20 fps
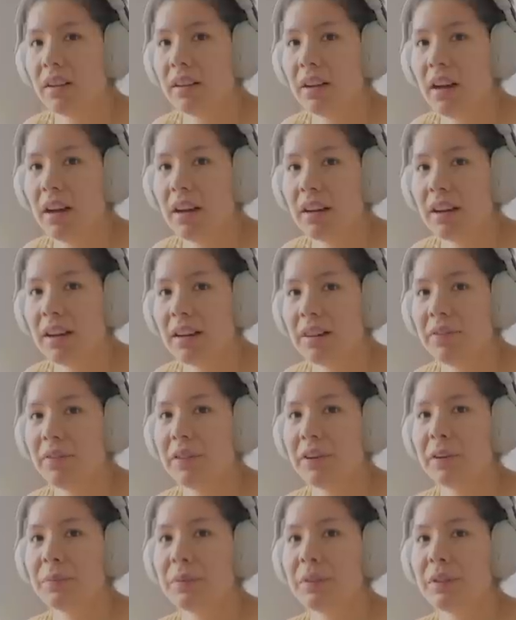I gotta
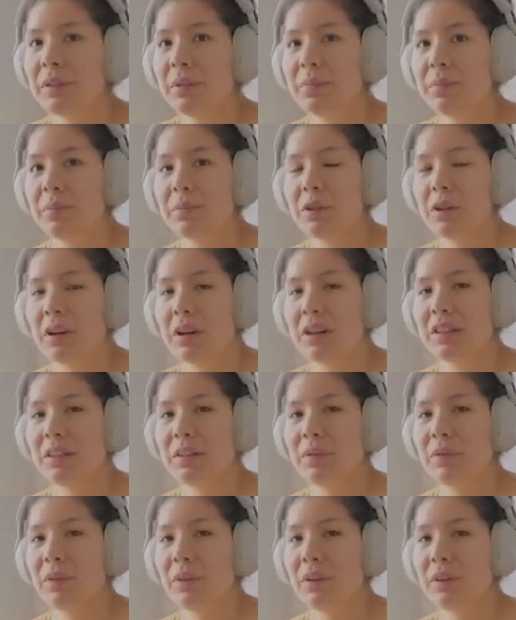film some shots
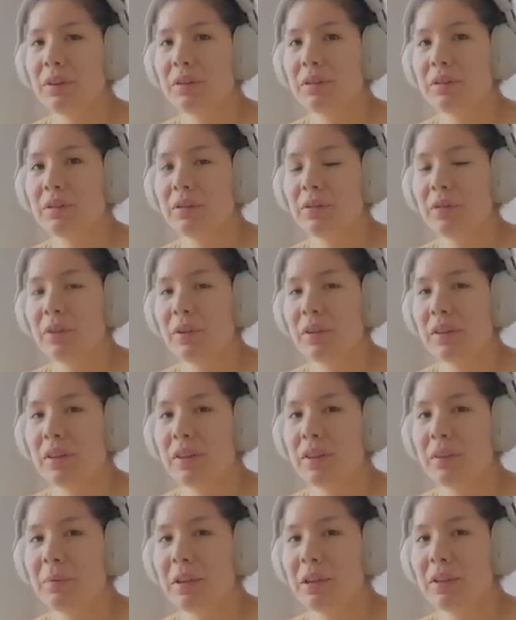for this, for the
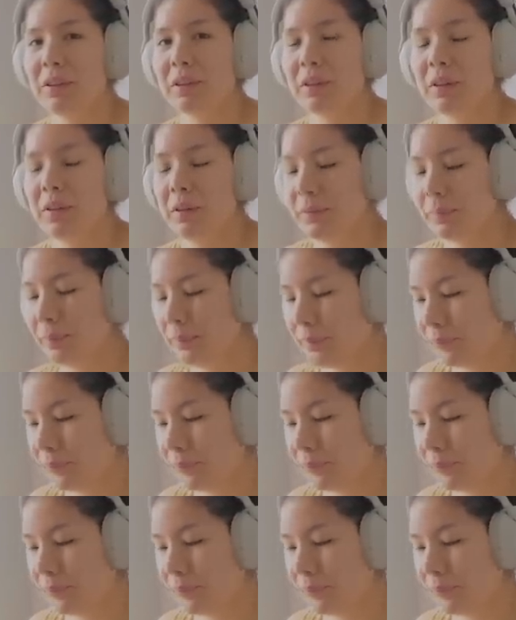thumbnail, so.